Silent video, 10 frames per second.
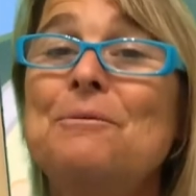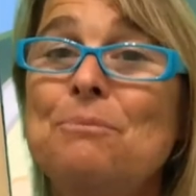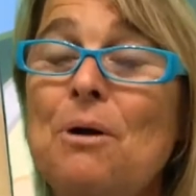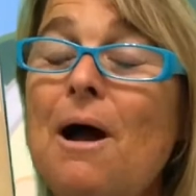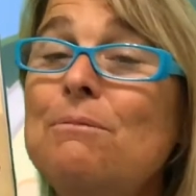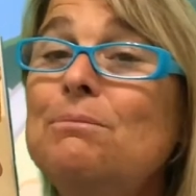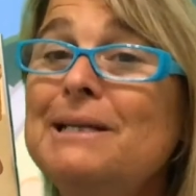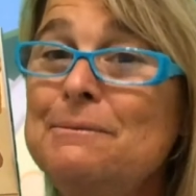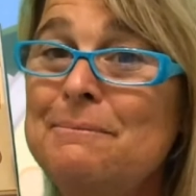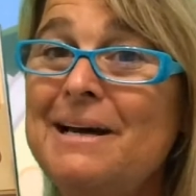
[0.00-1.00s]

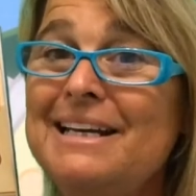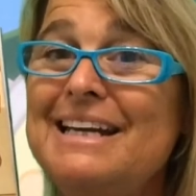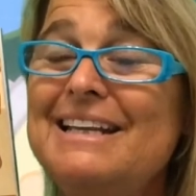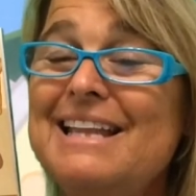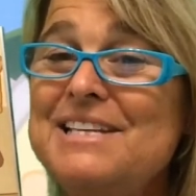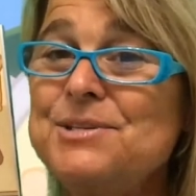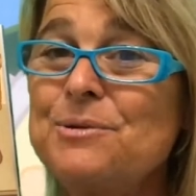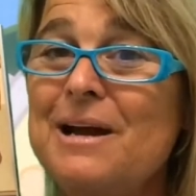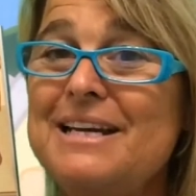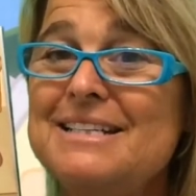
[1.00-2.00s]
Probably money, that's
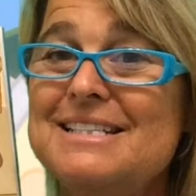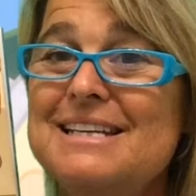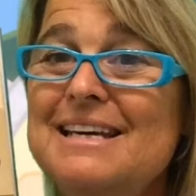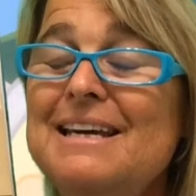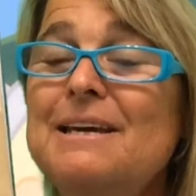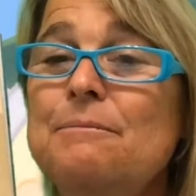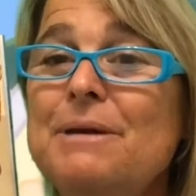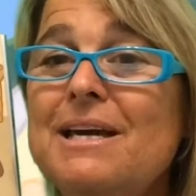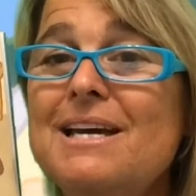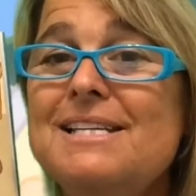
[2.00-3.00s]
right.
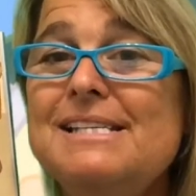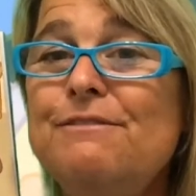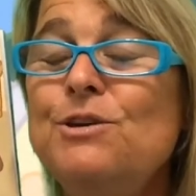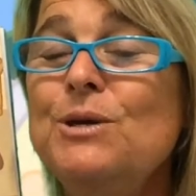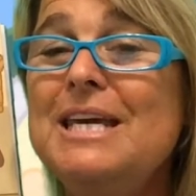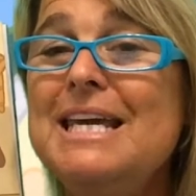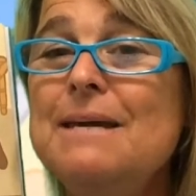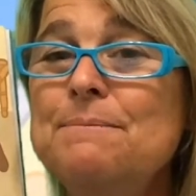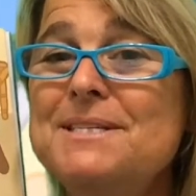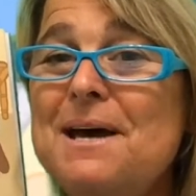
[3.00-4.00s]
Because if you
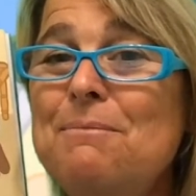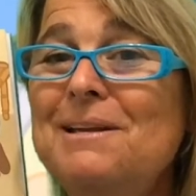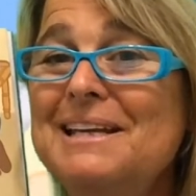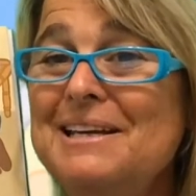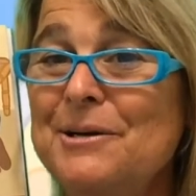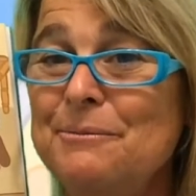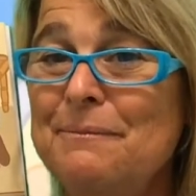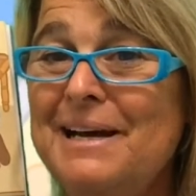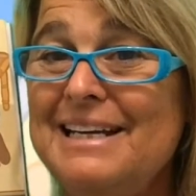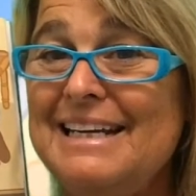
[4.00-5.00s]
keep doubling your
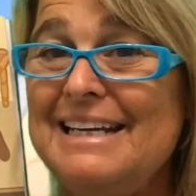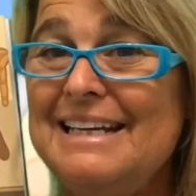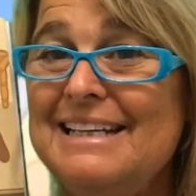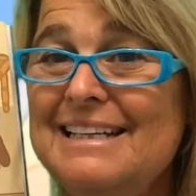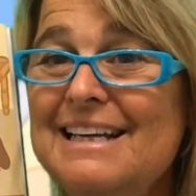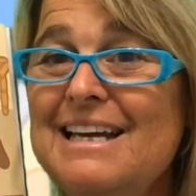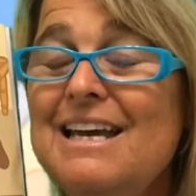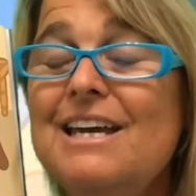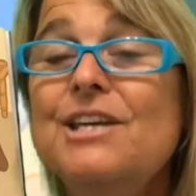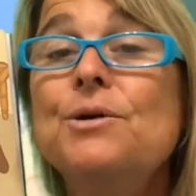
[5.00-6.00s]
money,
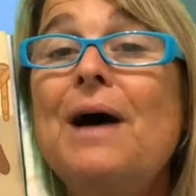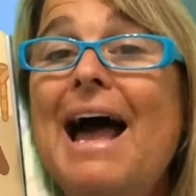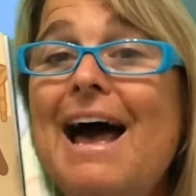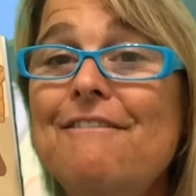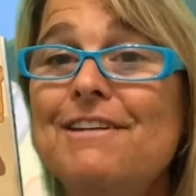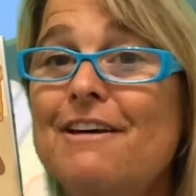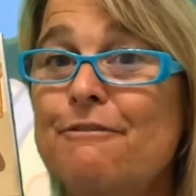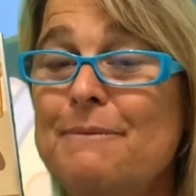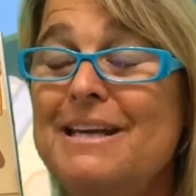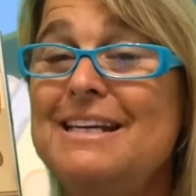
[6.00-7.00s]
you'll have
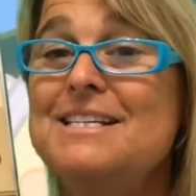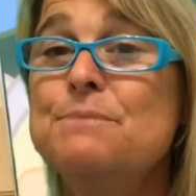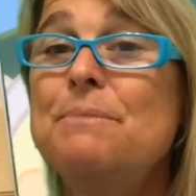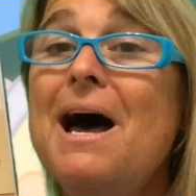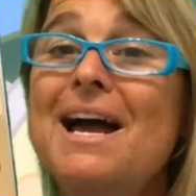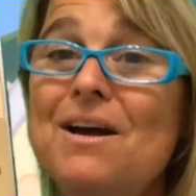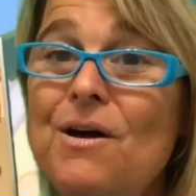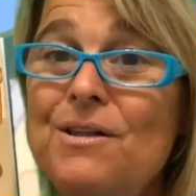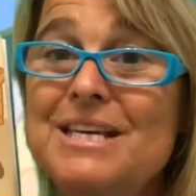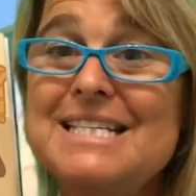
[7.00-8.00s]
enough money to buy
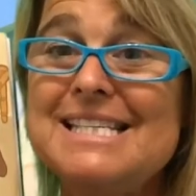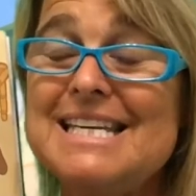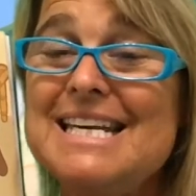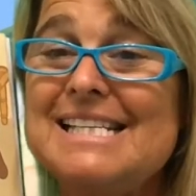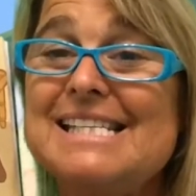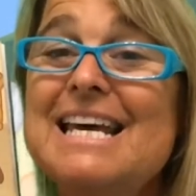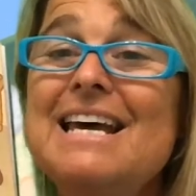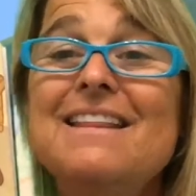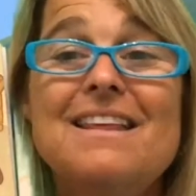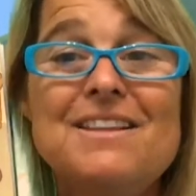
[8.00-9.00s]
all these things
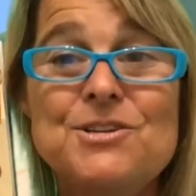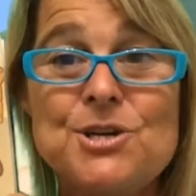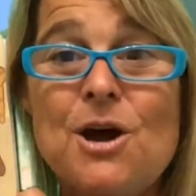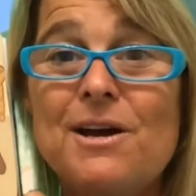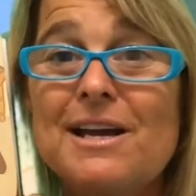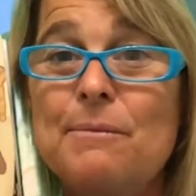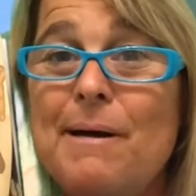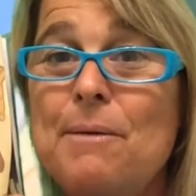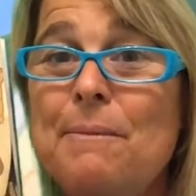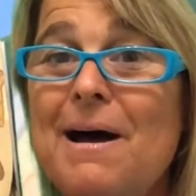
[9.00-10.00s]
that they're talking
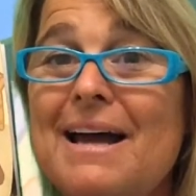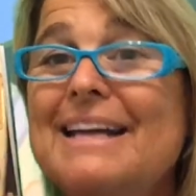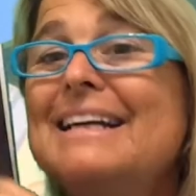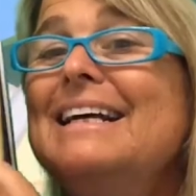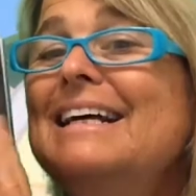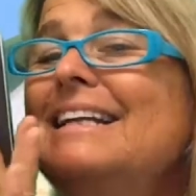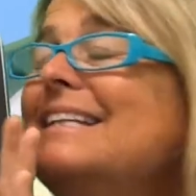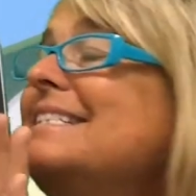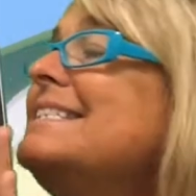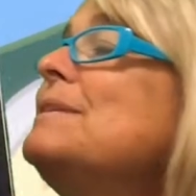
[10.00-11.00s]
about buying.
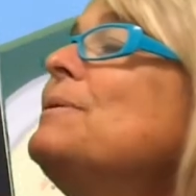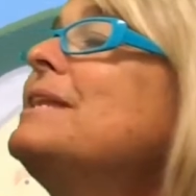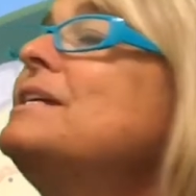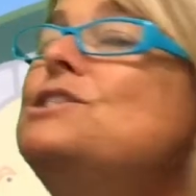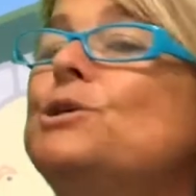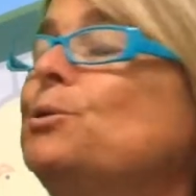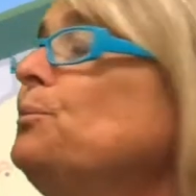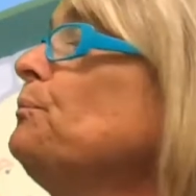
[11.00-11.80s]
Let's see what they do.